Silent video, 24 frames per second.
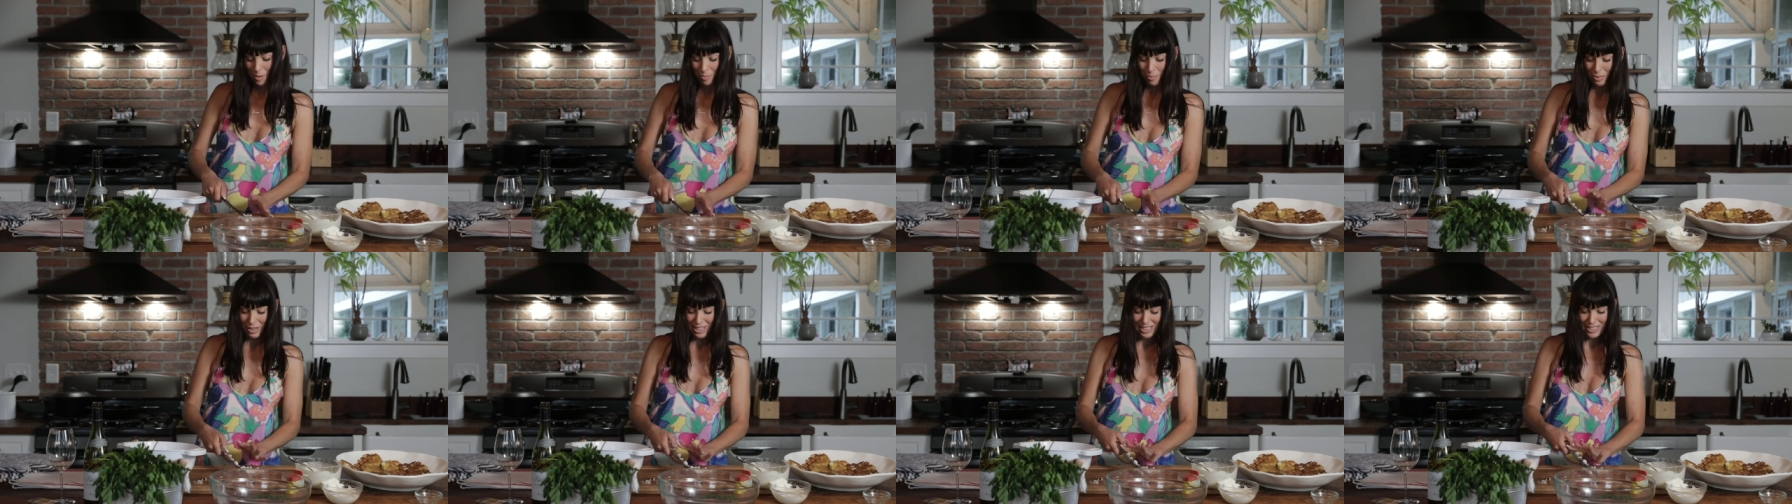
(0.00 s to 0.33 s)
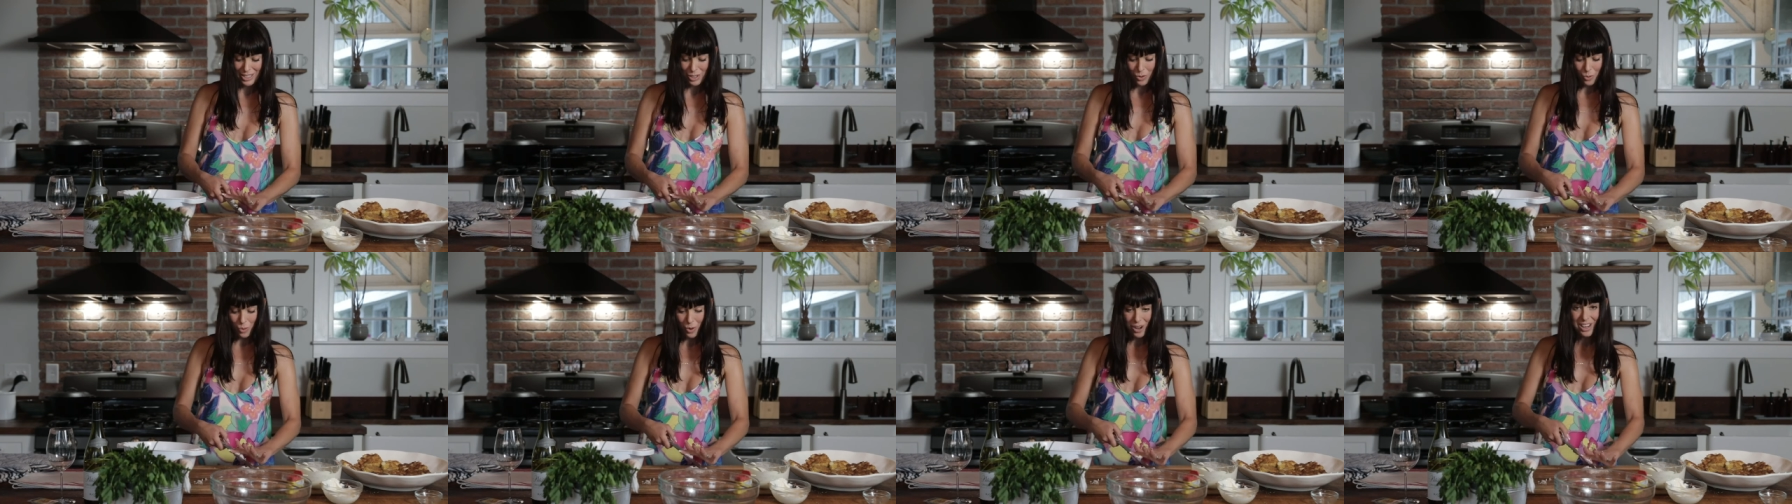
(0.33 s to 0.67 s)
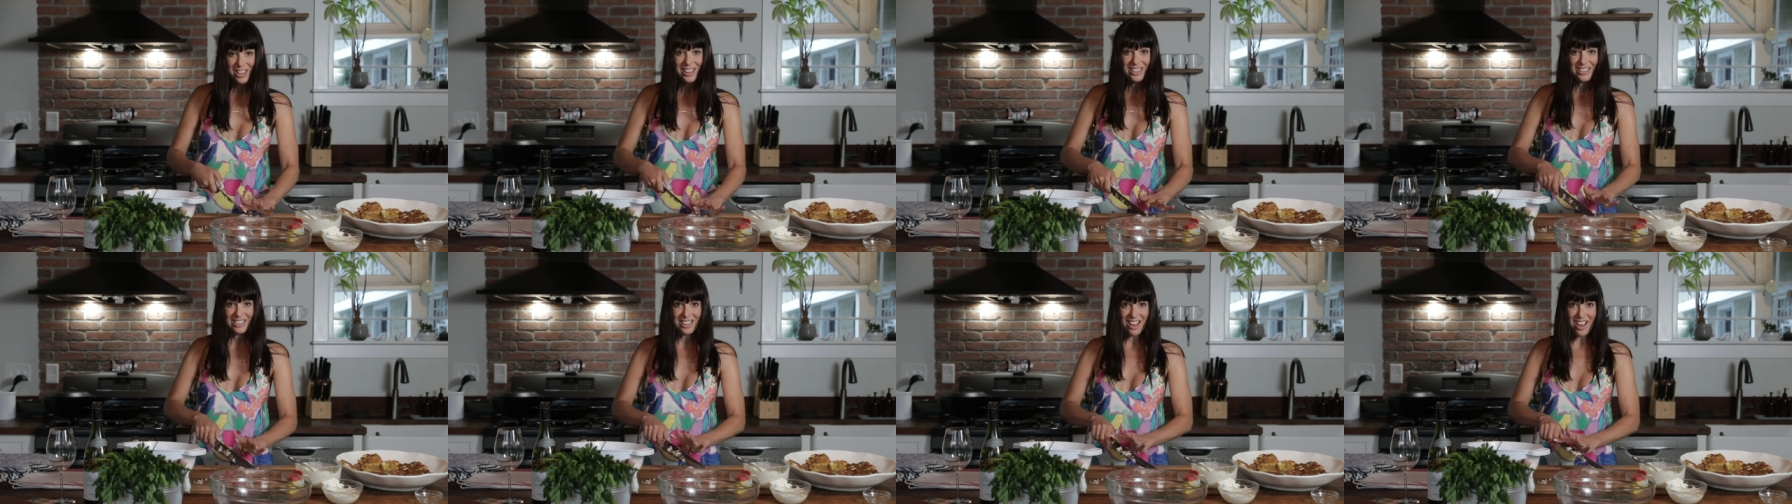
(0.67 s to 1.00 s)
But it's
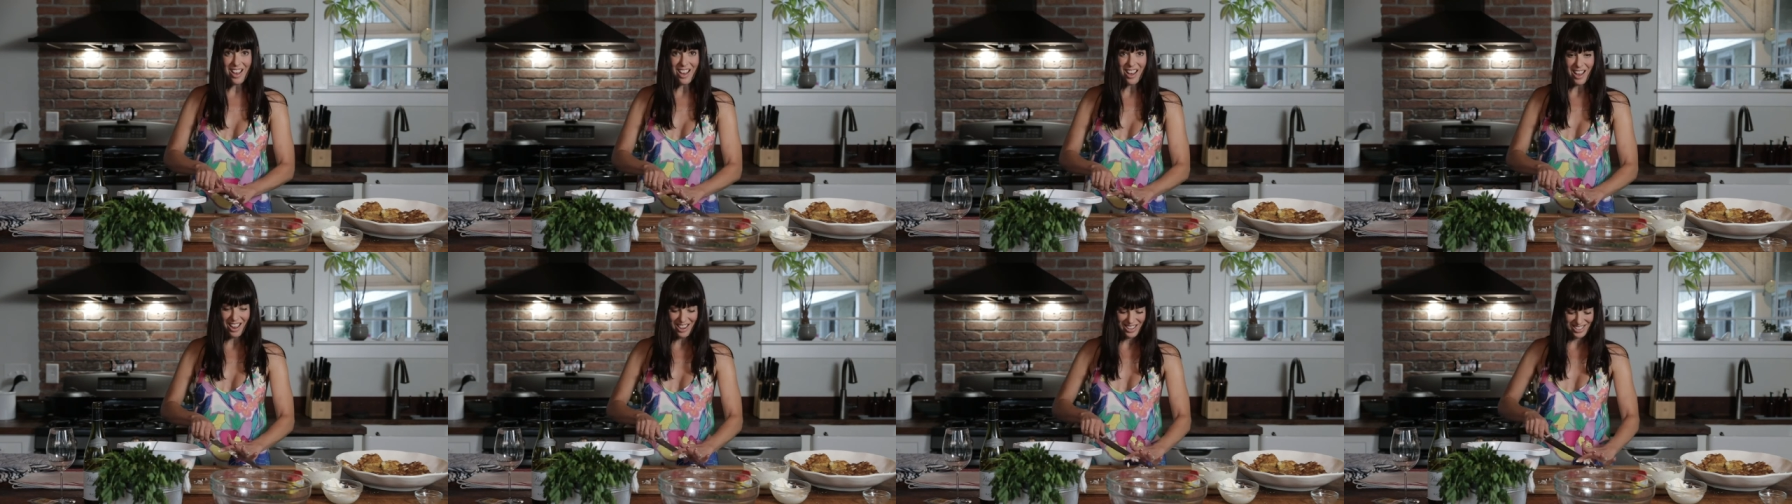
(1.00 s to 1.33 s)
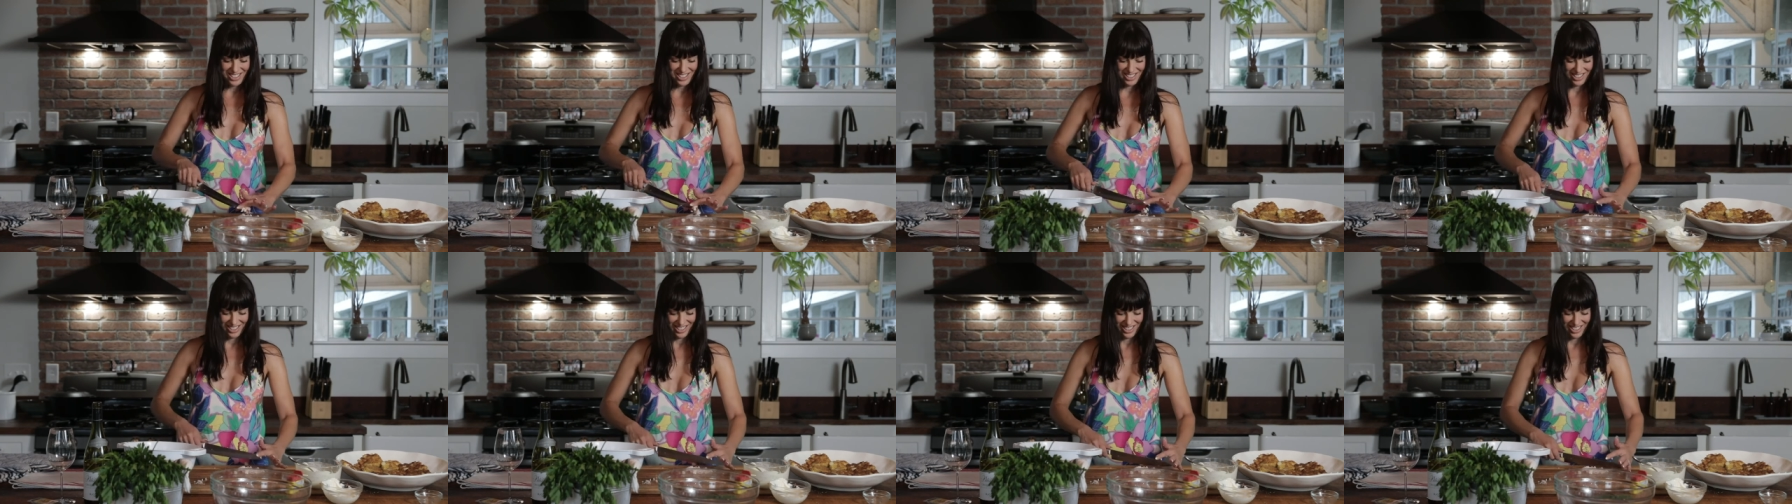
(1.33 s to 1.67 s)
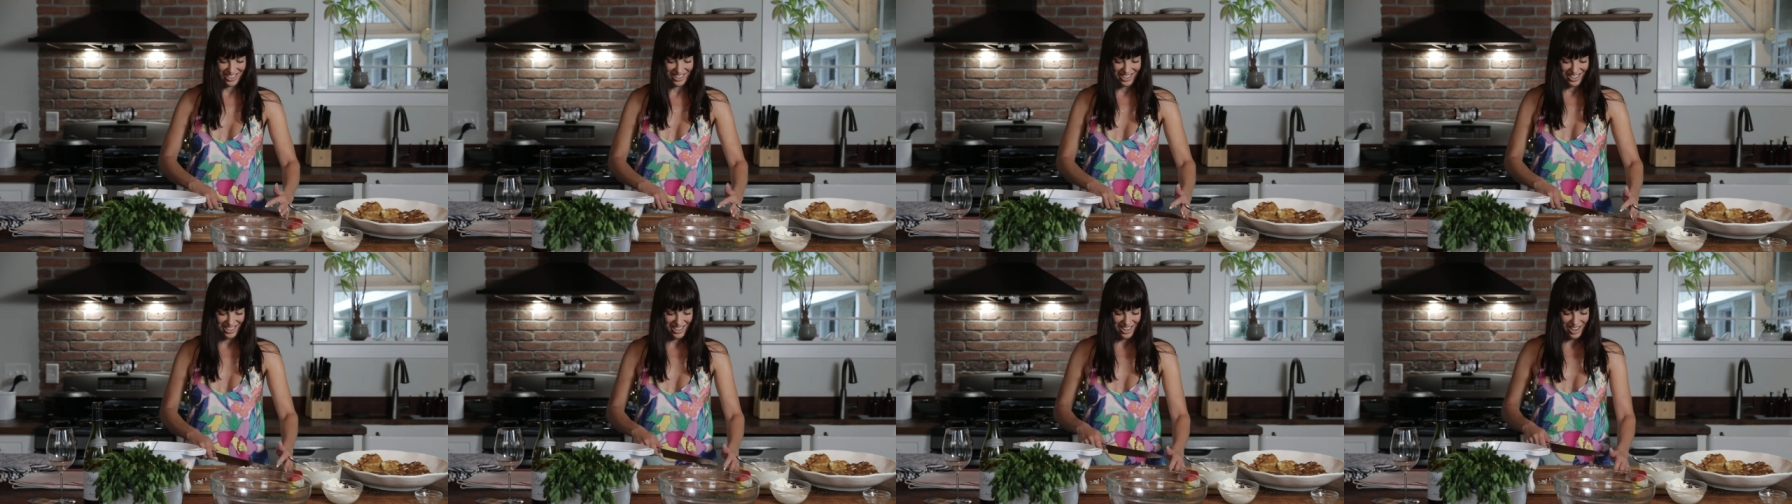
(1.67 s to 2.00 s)
quite a lot
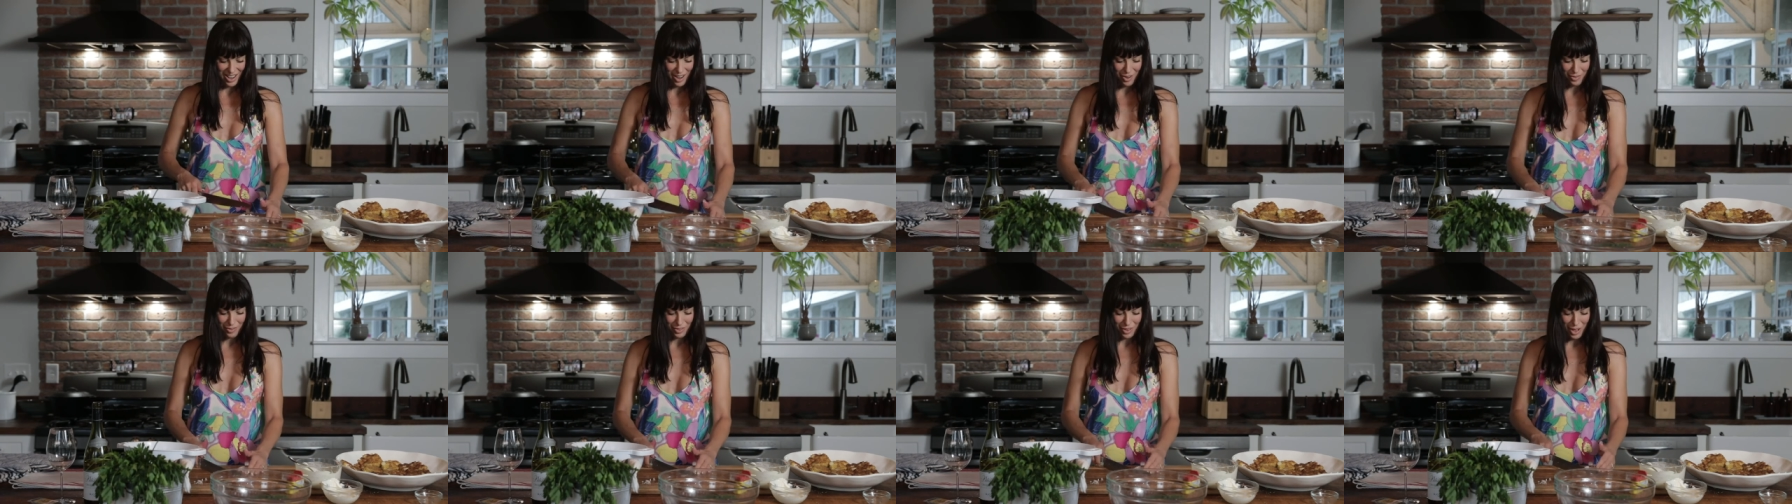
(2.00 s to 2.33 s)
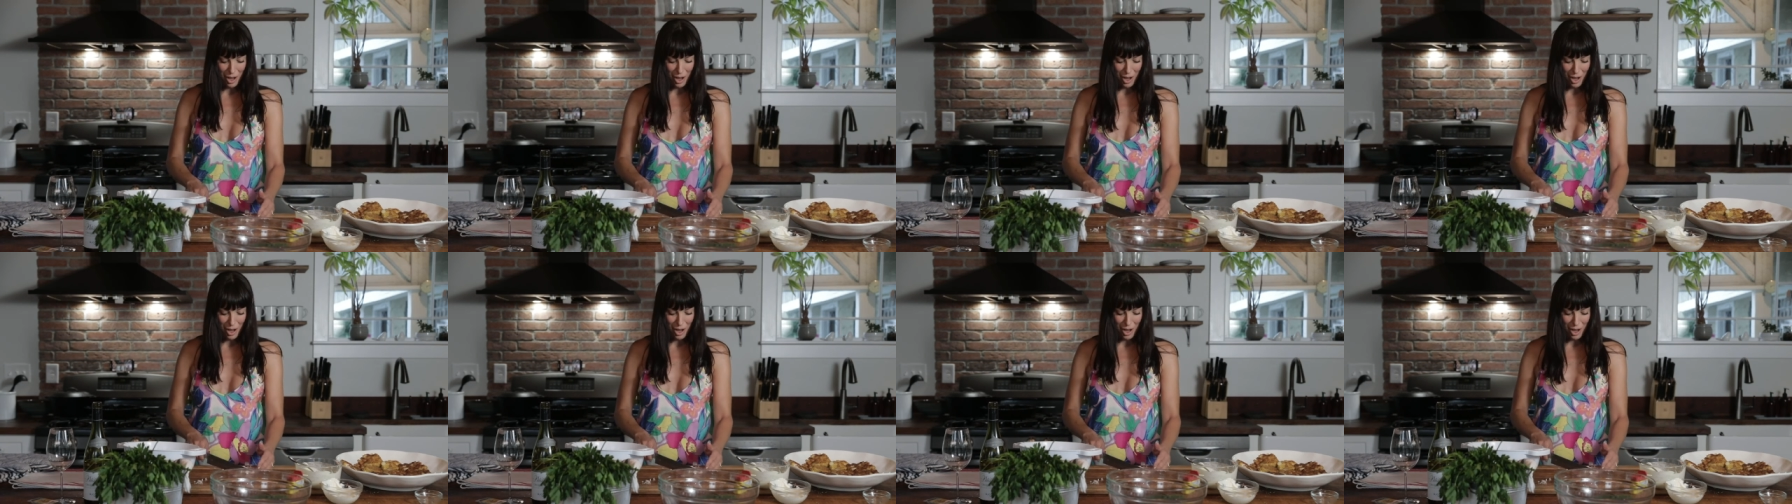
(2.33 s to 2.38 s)
of